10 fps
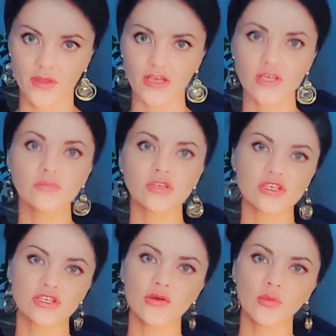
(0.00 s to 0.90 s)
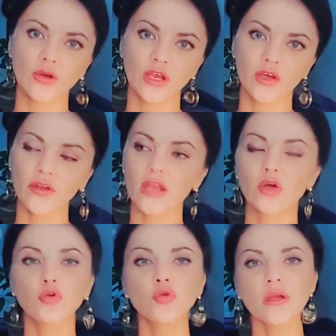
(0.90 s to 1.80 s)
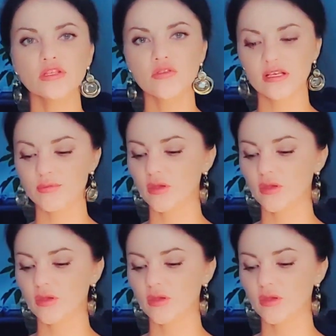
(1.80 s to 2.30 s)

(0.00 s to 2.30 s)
I, I'm just sharing what I heard and whom I trust,